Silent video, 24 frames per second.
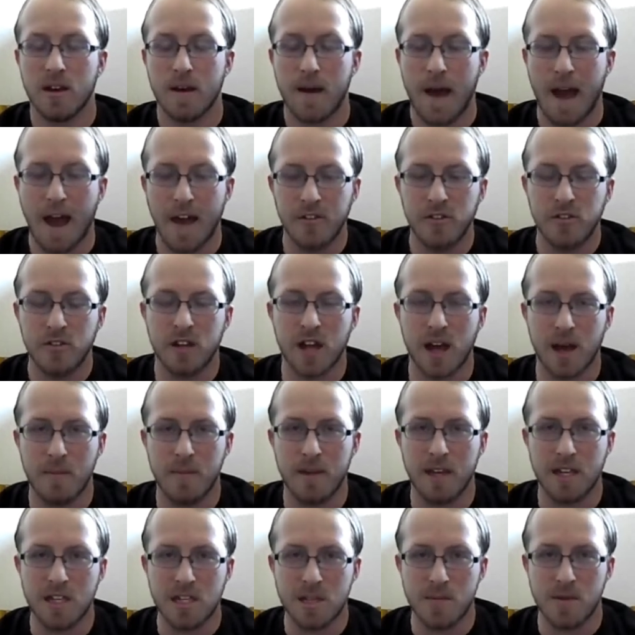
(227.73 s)
I do not
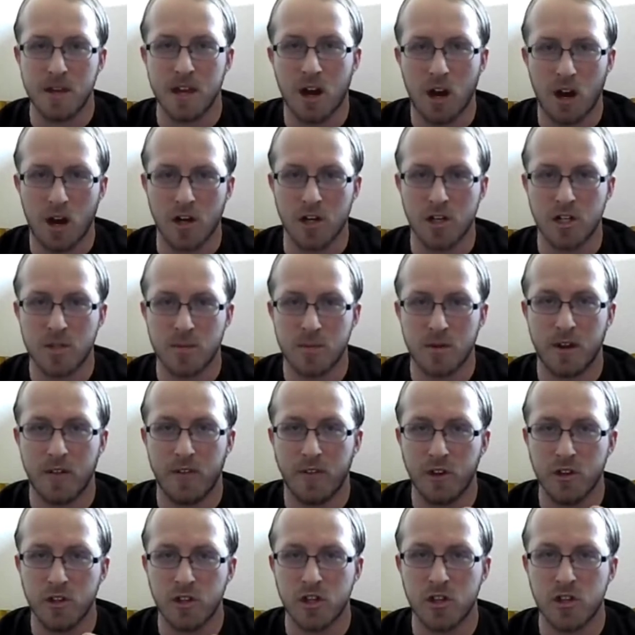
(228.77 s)
mean to be harsh, but if
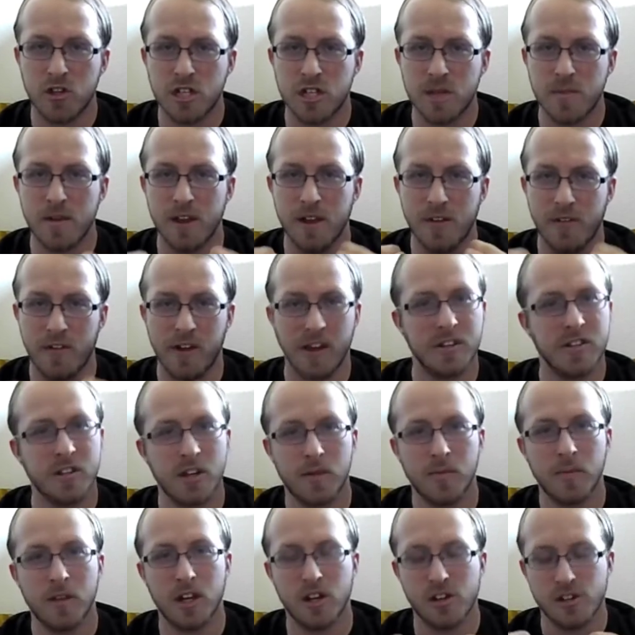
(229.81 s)
you choose to be a victim,
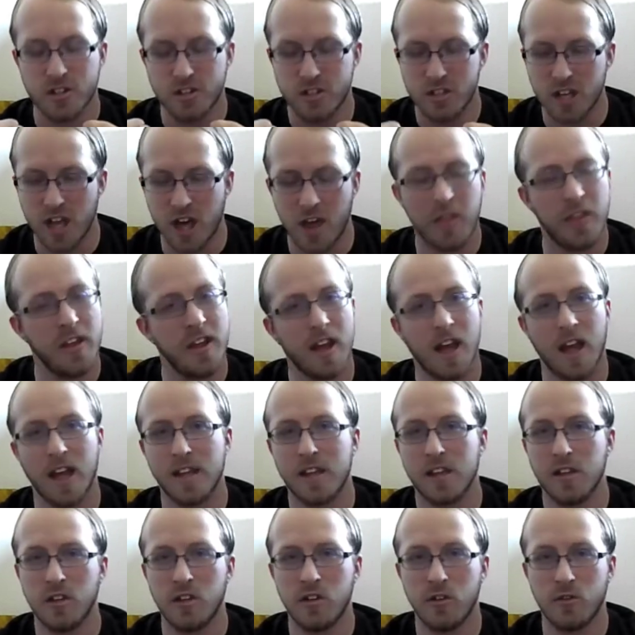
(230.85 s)
there is nothing I
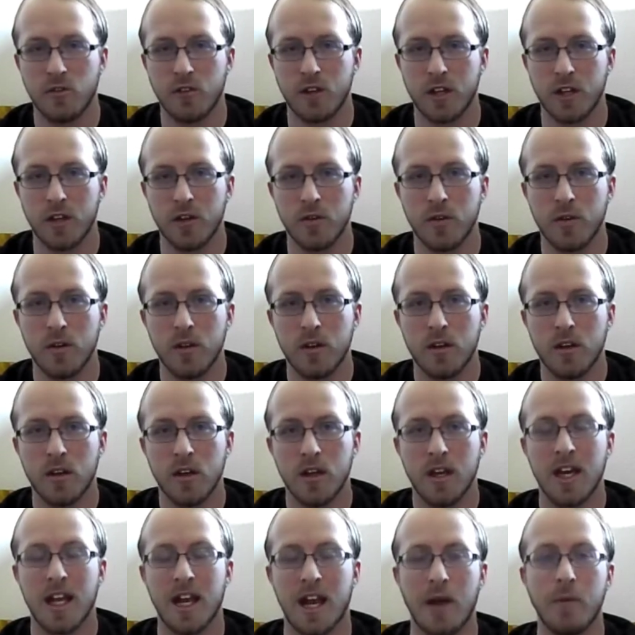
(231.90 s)
can do for you.
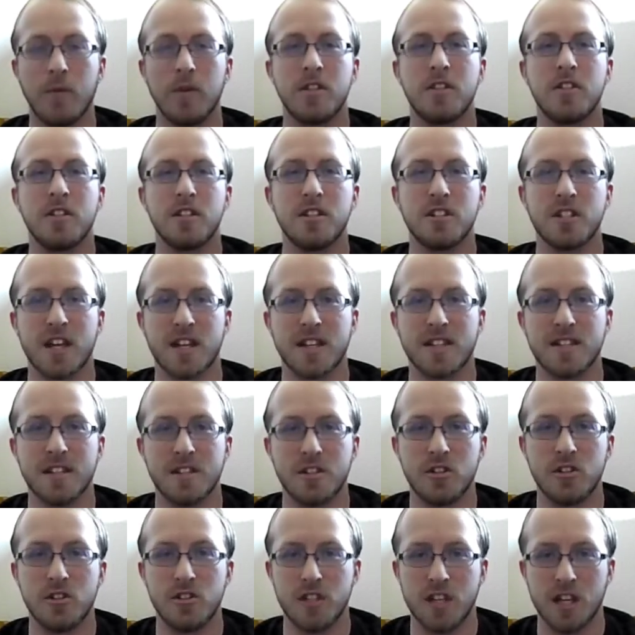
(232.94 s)
And I would suggest
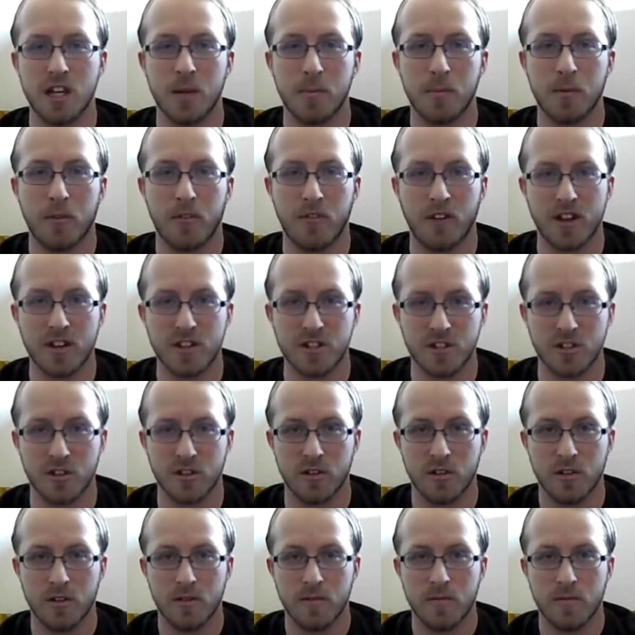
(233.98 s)
that you seek a professional.